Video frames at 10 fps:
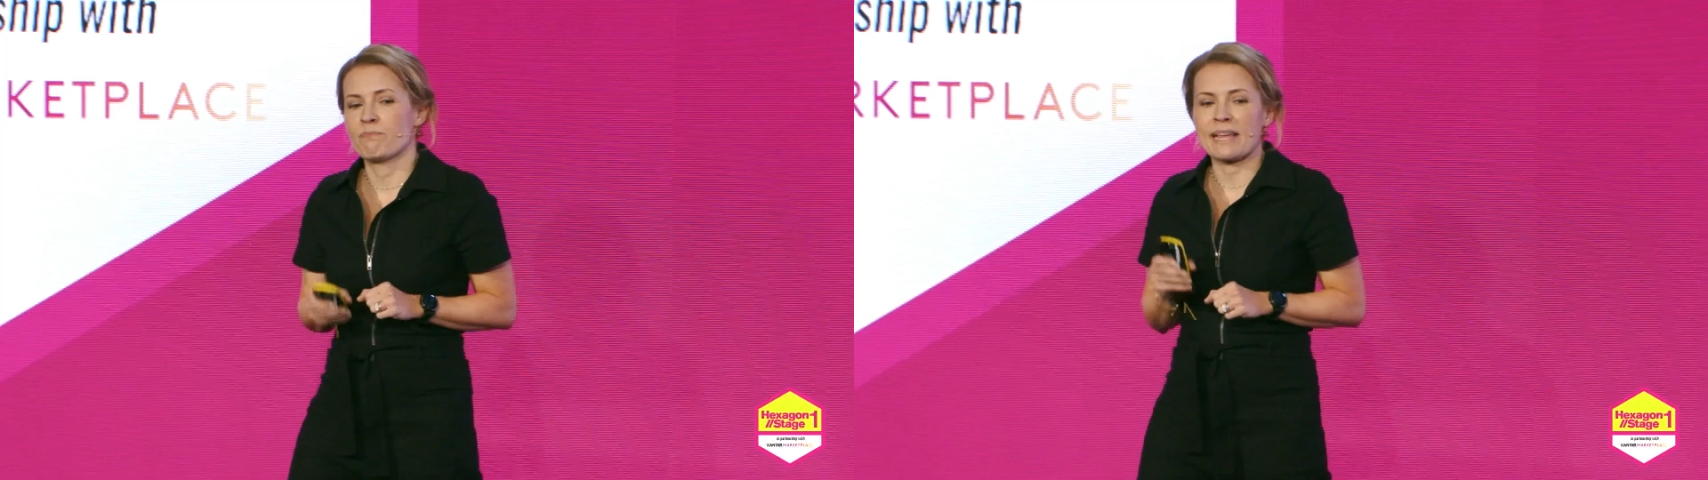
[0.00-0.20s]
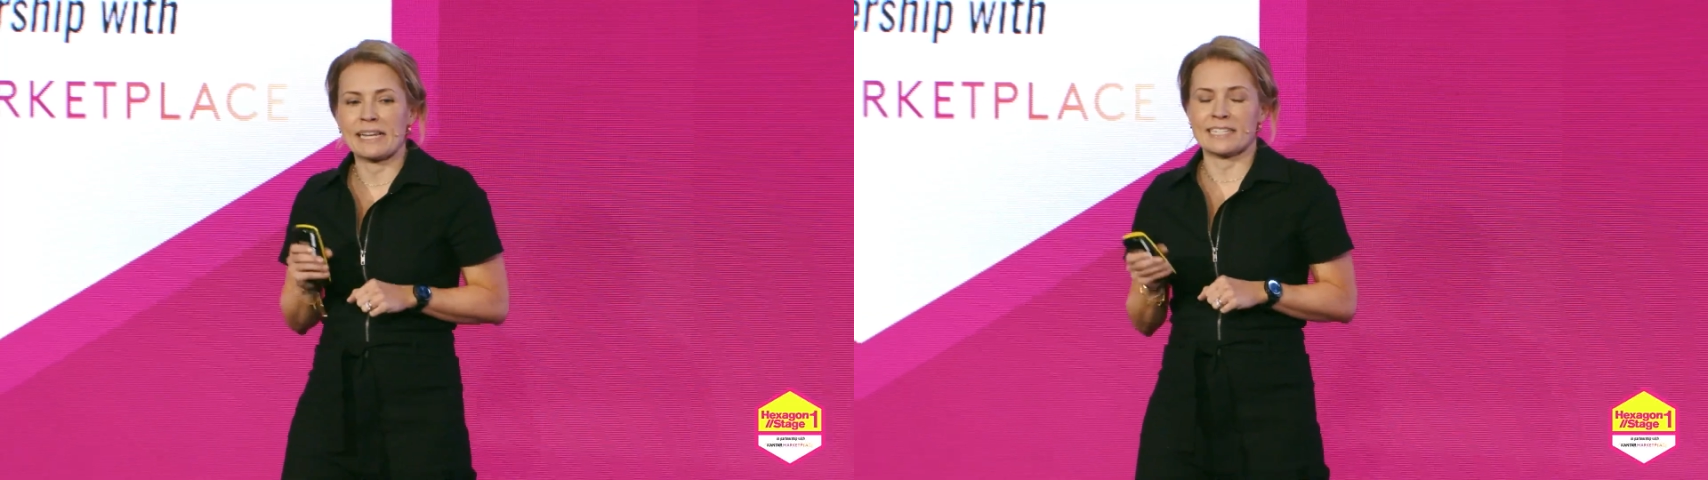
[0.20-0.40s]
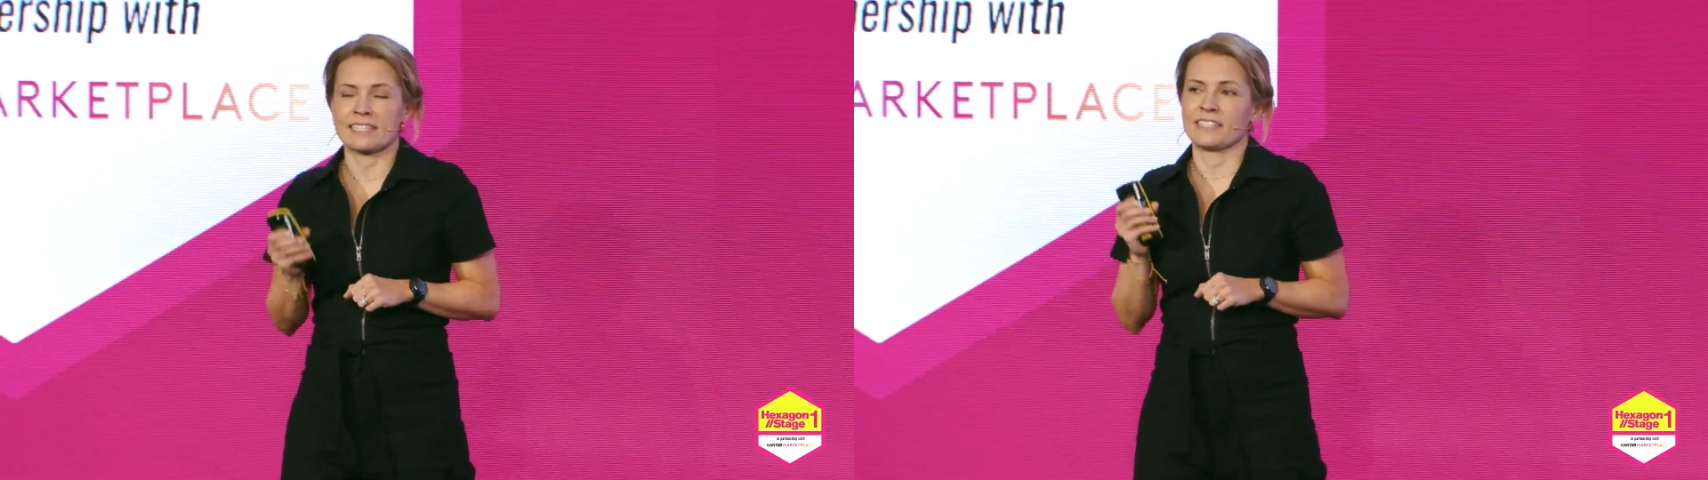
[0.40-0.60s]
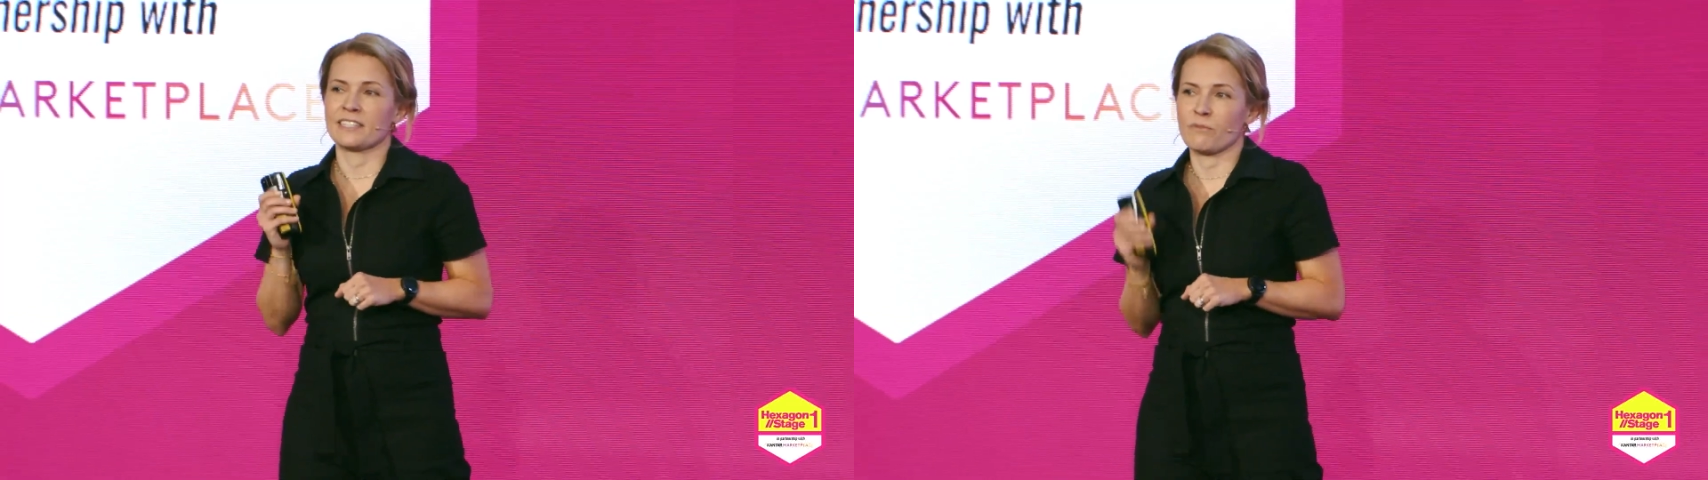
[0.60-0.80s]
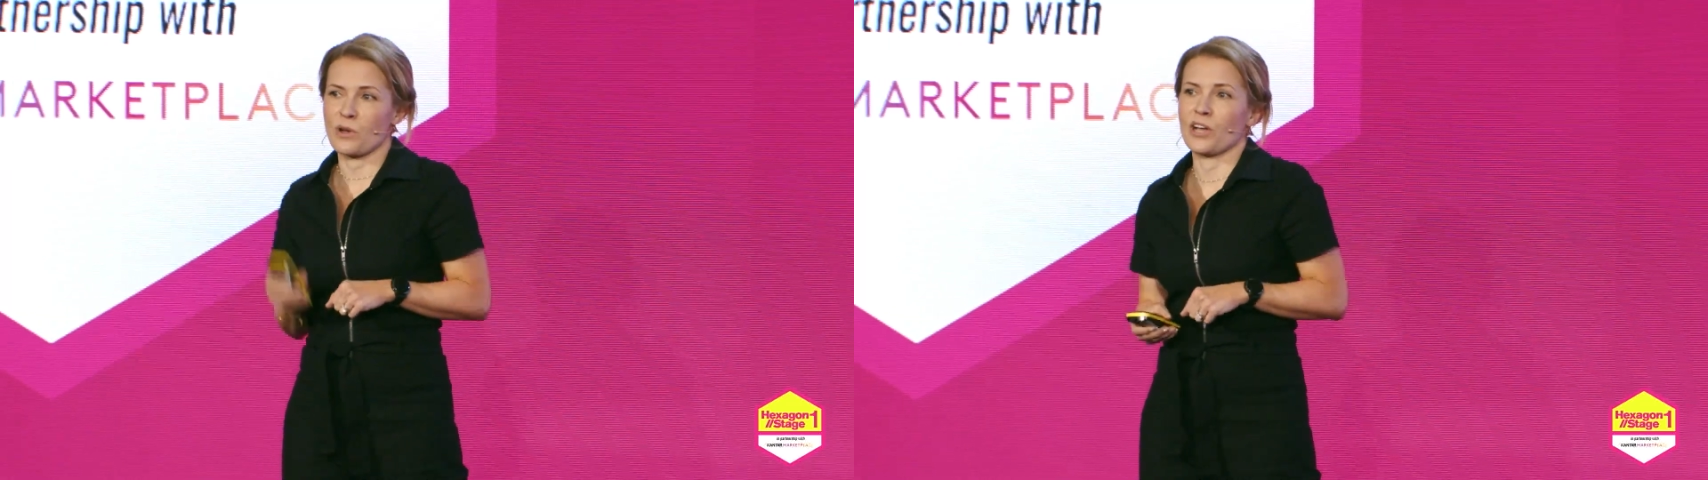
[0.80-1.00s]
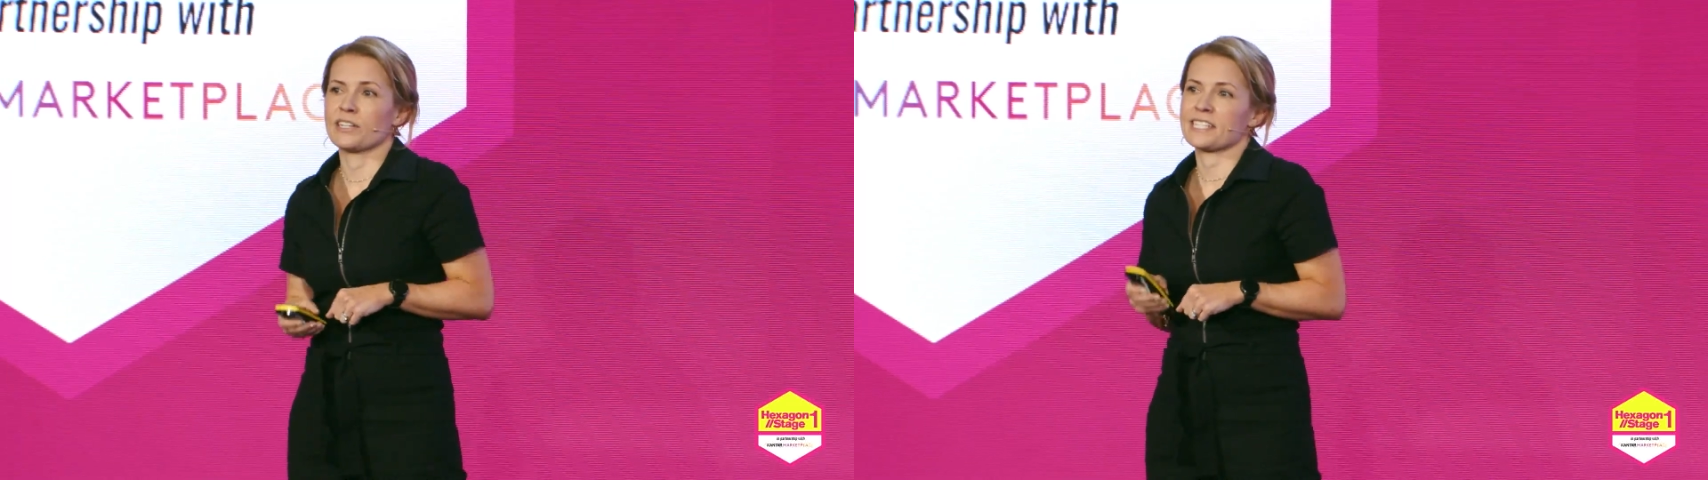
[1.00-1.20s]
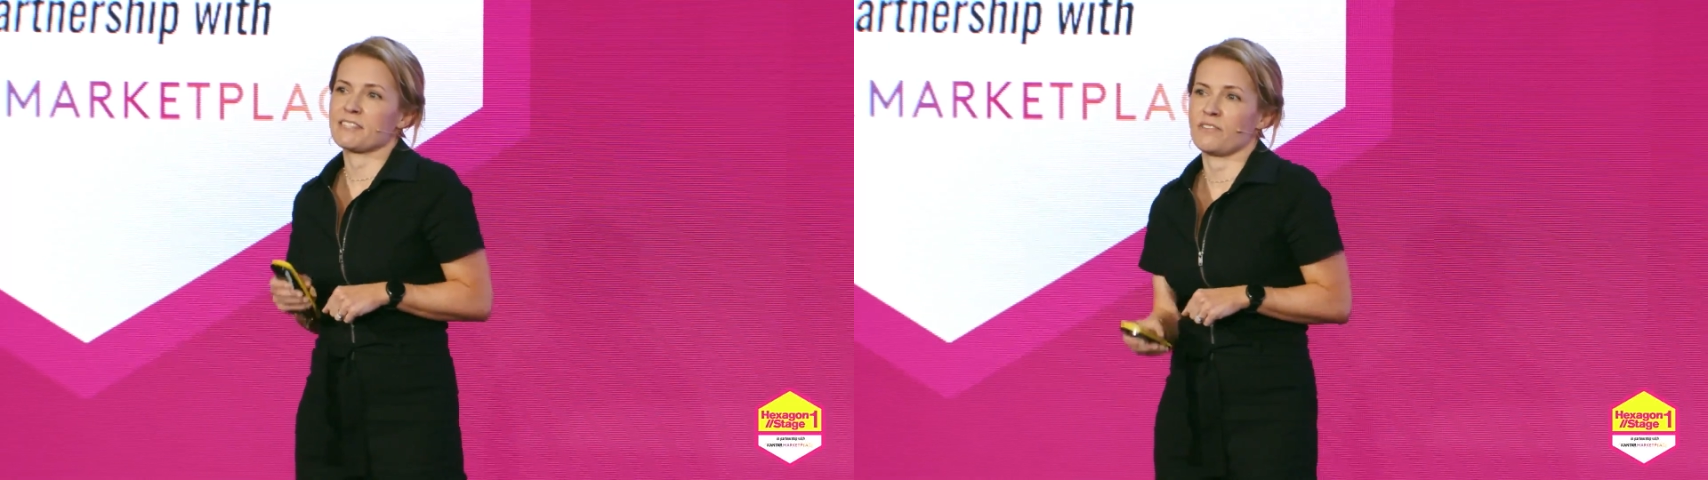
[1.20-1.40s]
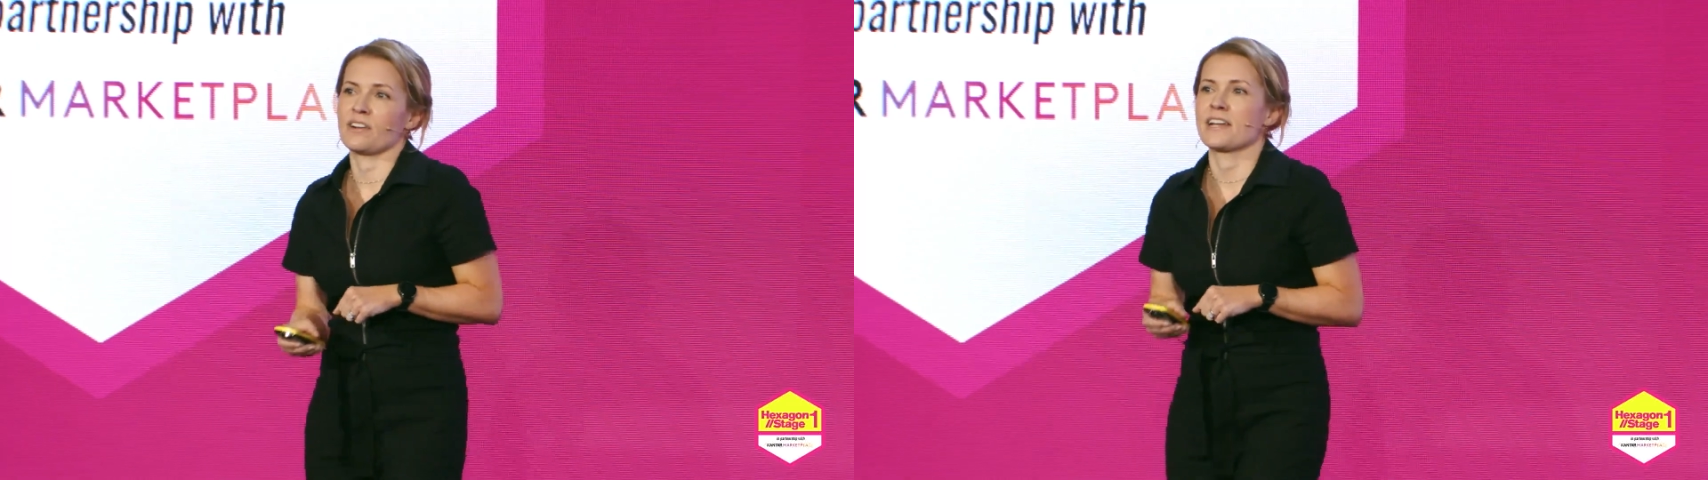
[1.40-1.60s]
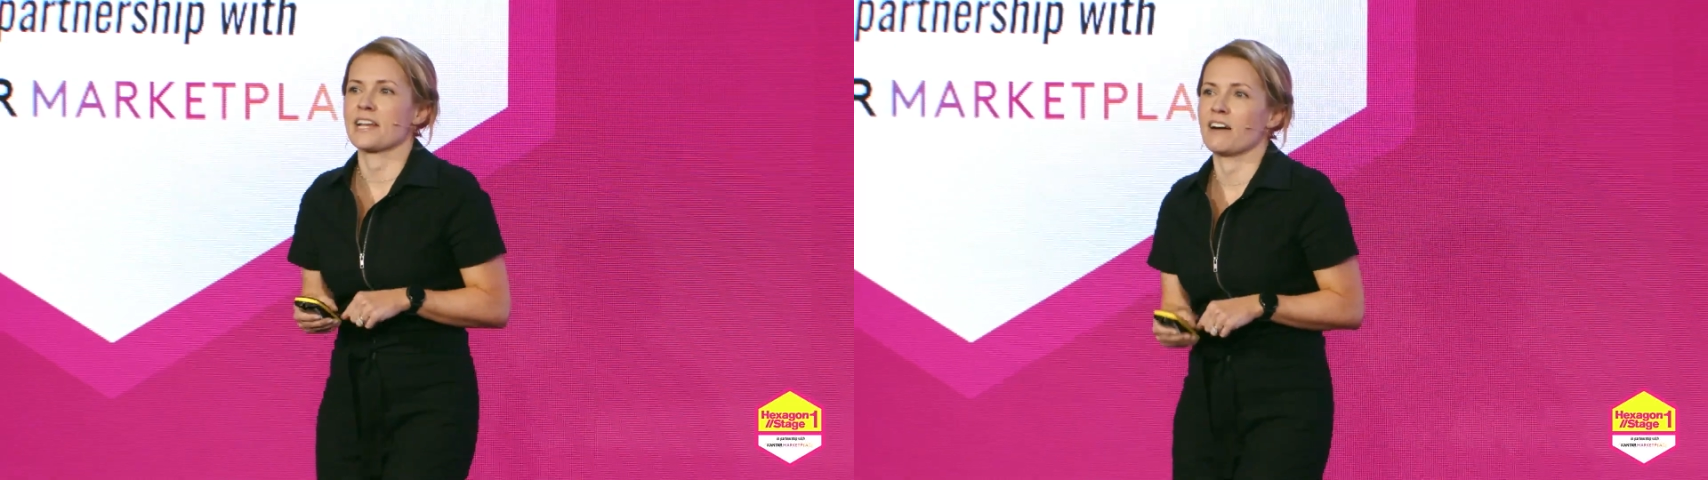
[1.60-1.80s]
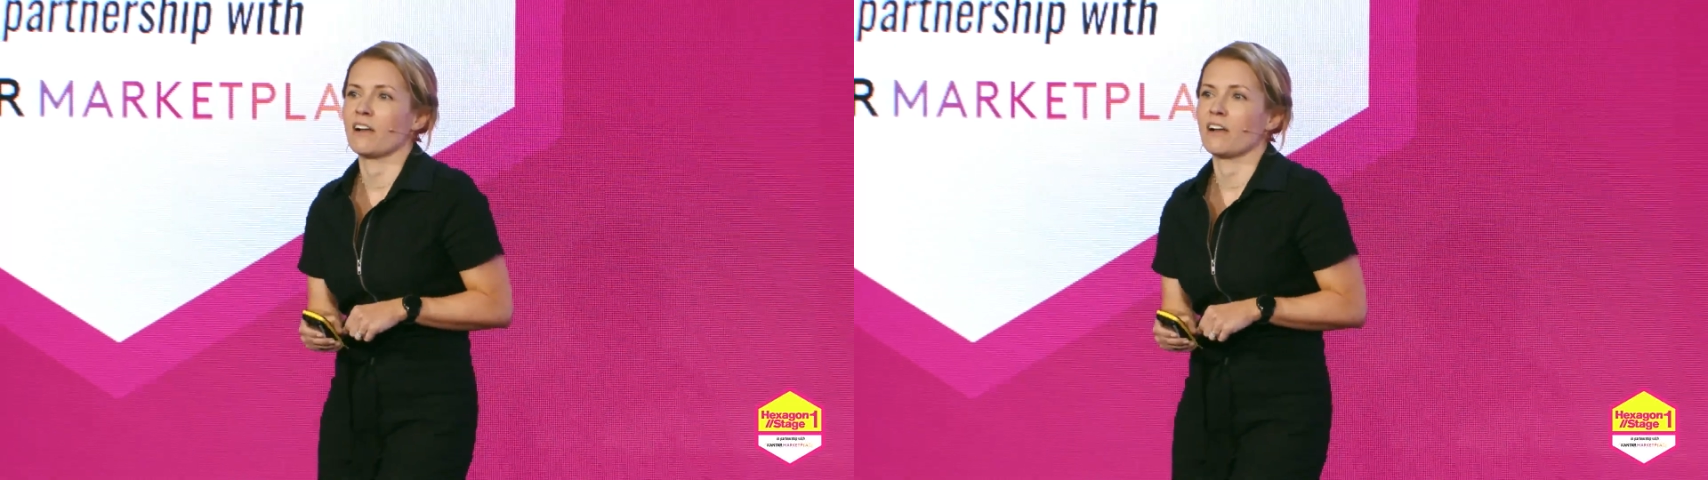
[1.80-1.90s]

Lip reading: build the world's defining